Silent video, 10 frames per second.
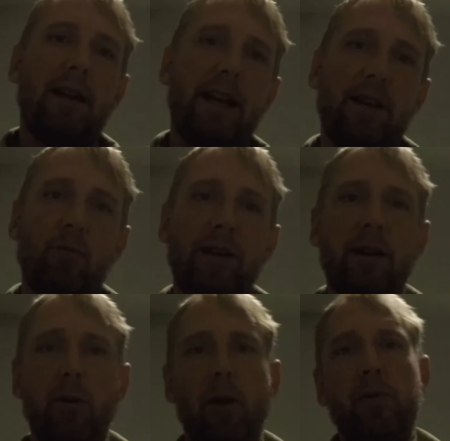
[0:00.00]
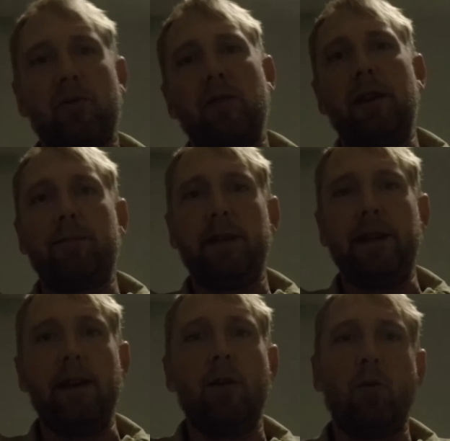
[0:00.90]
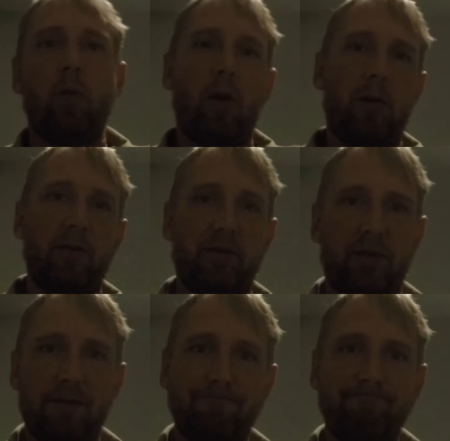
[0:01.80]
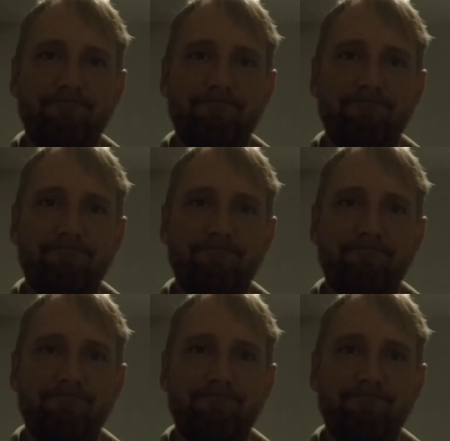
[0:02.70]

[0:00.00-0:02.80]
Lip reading: And we know those are empty words.